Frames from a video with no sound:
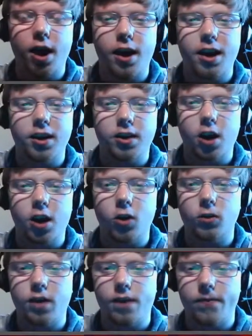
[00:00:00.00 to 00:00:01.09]
in a
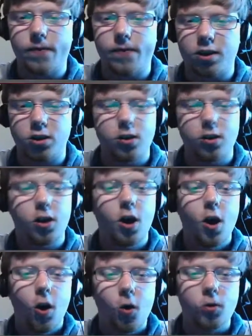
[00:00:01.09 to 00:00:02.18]
turn-on-turn fashion
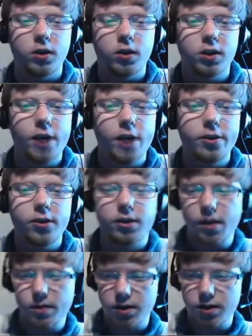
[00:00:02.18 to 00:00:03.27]
all the time. There are
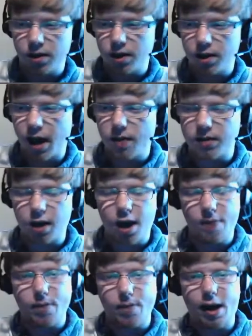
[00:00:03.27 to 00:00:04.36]
some games that I'm
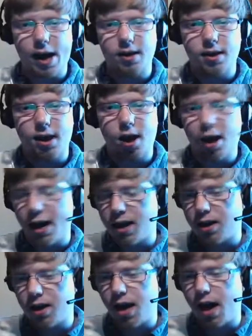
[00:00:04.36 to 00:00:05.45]
playing that I can
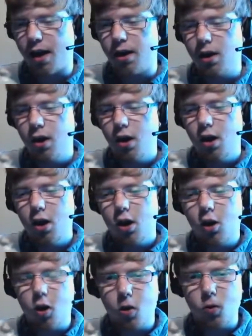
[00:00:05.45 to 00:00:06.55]
get
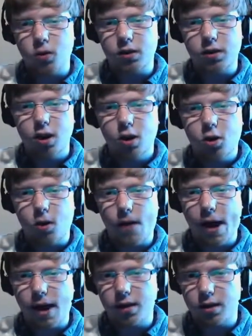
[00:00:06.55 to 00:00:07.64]
calls
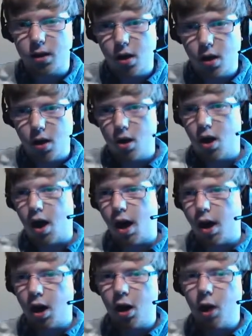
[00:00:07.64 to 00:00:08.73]
correct a
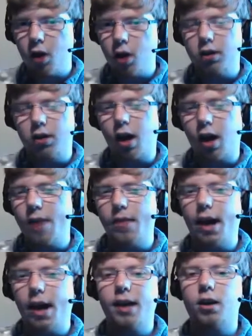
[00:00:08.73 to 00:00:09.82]
lot of the time,
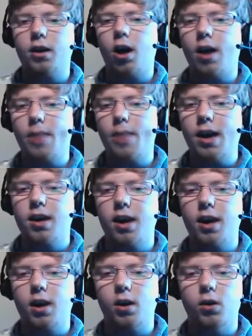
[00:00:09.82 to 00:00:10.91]
and I'm
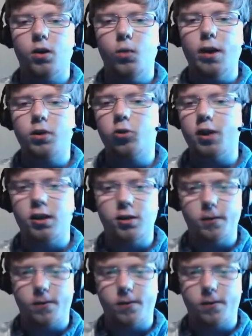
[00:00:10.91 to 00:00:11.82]
making win streaks of